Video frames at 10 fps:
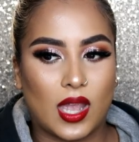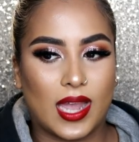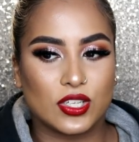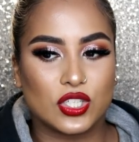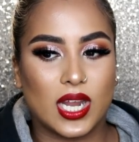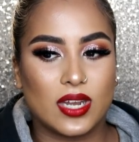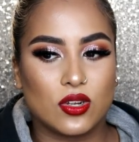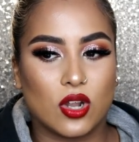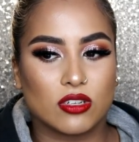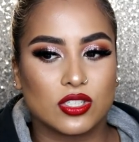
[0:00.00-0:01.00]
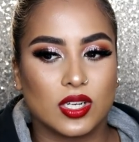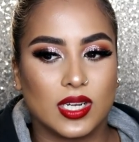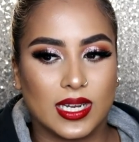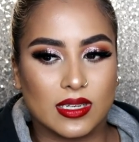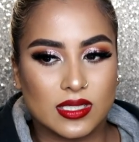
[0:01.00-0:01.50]
I try not to
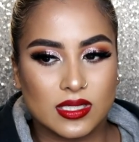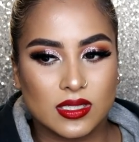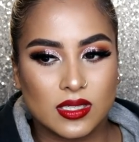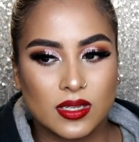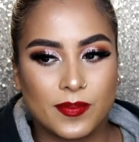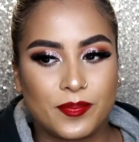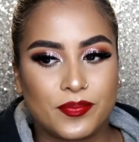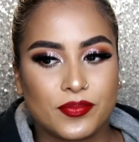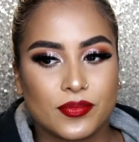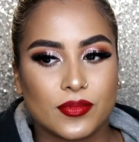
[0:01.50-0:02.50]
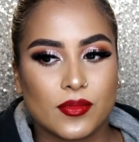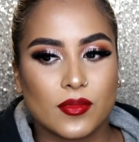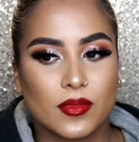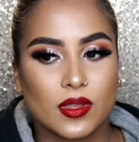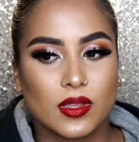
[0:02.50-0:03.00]
let
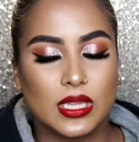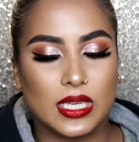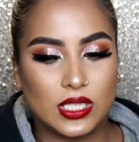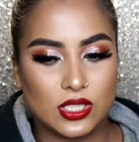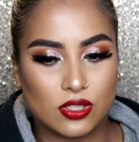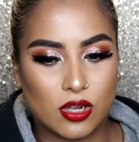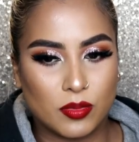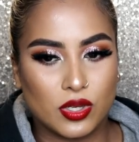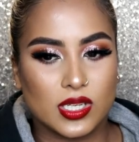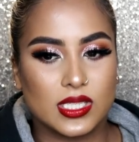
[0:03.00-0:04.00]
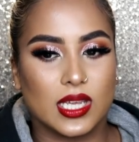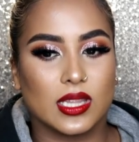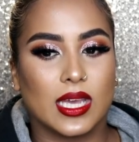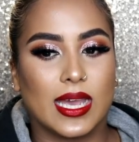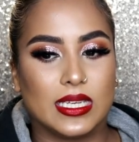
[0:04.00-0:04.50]
the Indian community
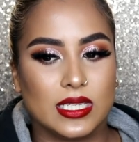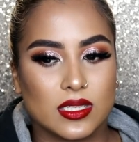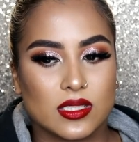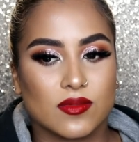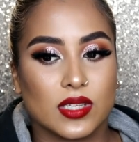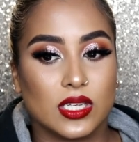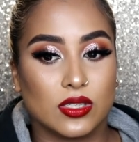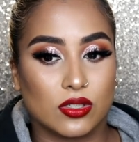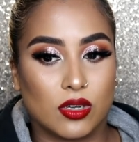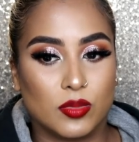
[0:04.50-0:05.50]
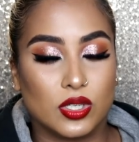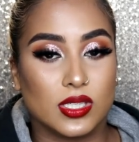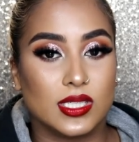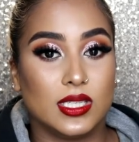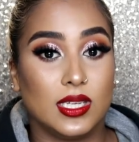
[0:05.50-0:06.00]
and the ideals of the Indian
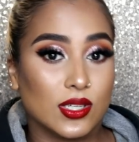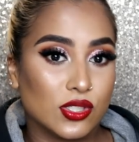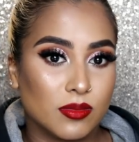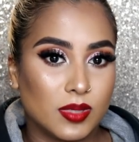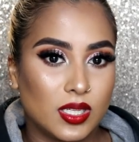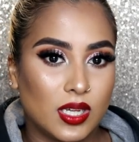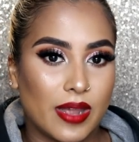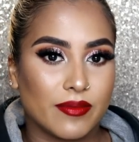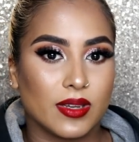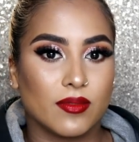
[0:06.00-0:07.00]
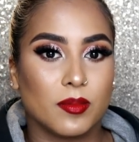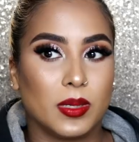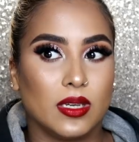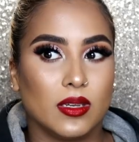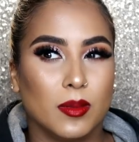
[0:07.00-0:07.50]
community get to me. I've never
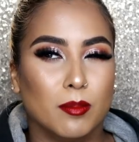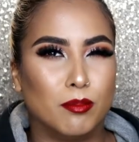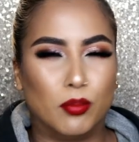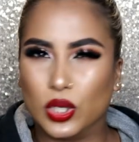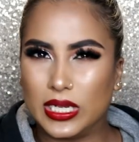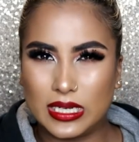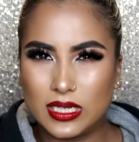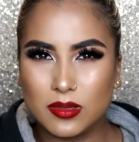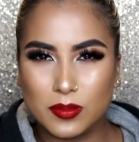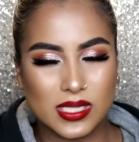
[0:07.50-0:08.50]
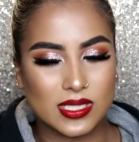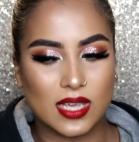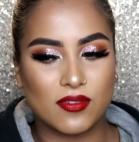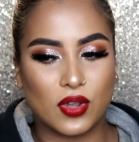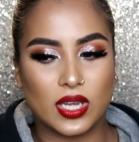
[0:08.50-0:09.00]
been bullied per
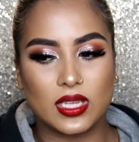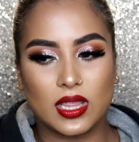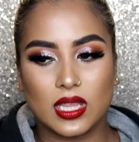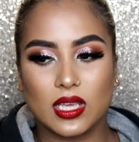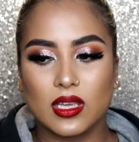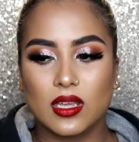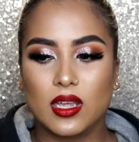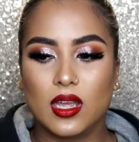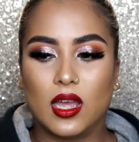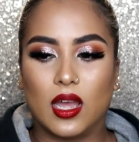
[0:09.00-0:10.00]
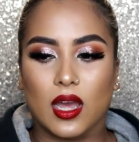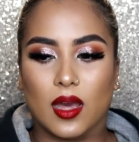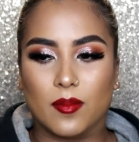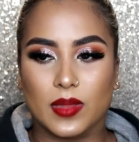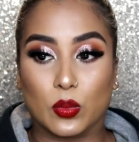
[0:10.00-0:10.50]
se for anything
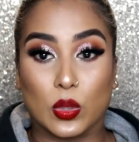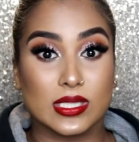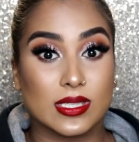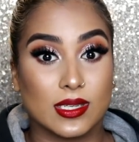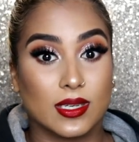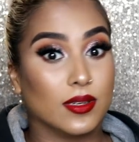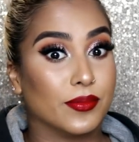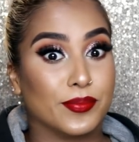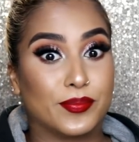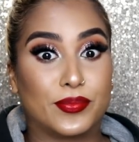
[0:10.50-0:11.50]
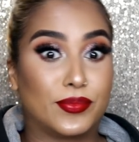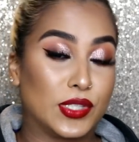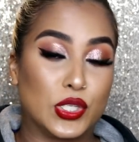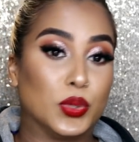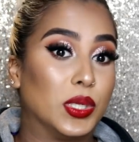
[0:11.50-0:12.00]
that wasn't
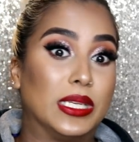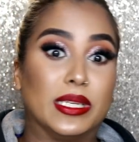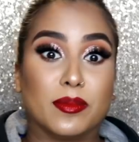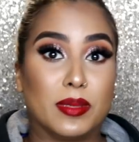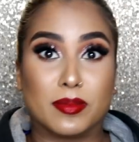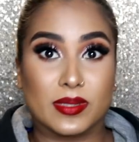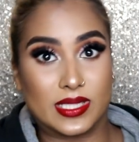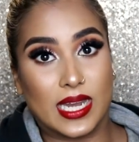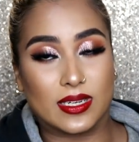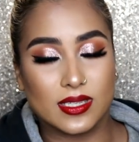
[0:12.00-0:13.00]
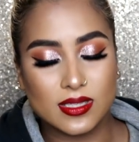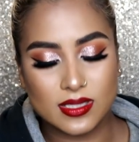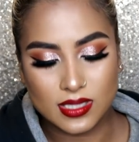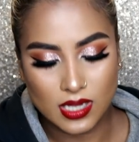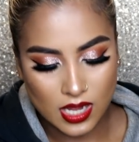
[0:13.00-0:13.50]
to Indian people's
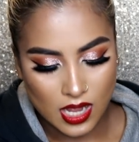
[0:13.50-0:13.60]
standards.